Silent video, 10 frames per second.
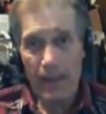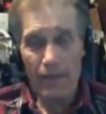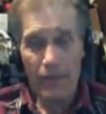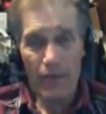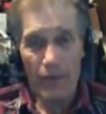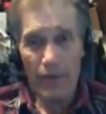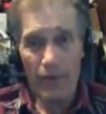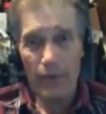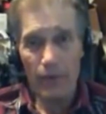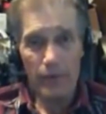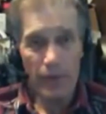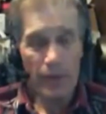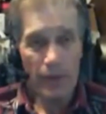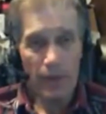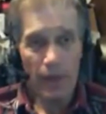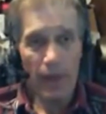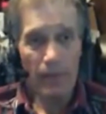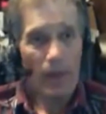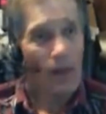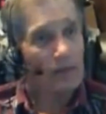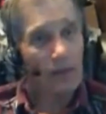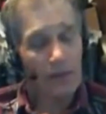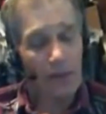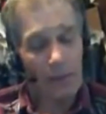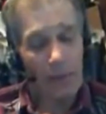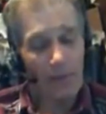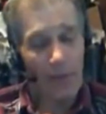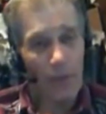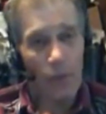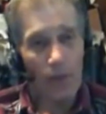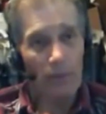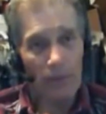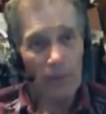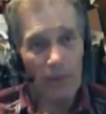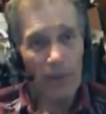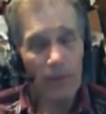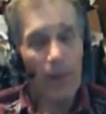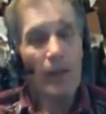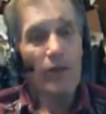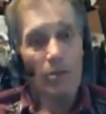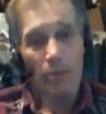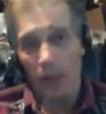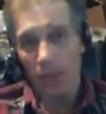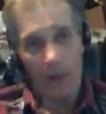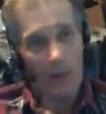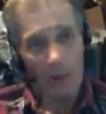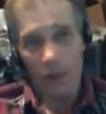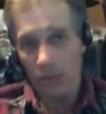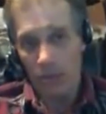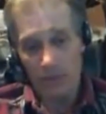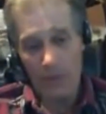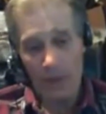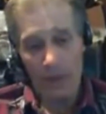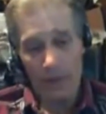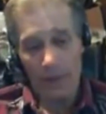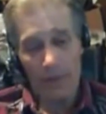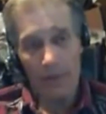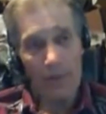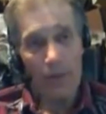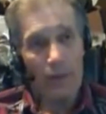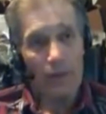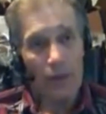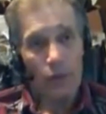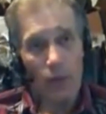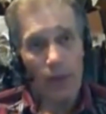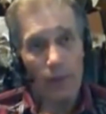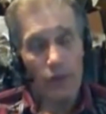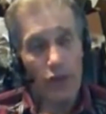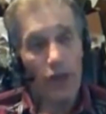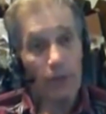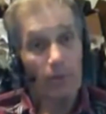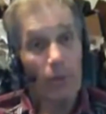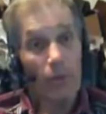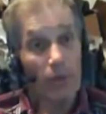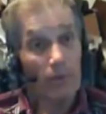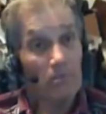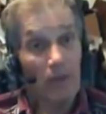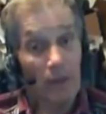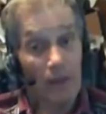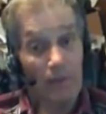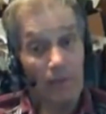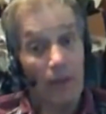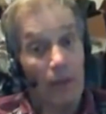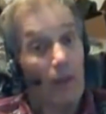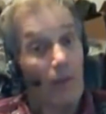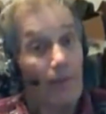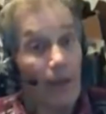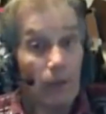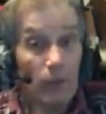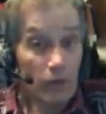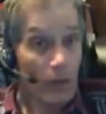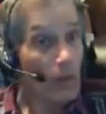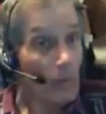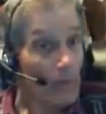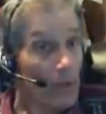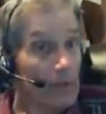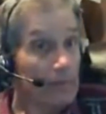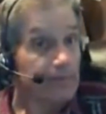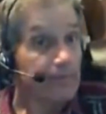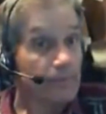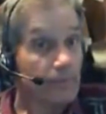If there was had a box on top of them, they wasn't moving up, they're probably not going to move down either. That's why I would checkerboard it, and that will slow them down.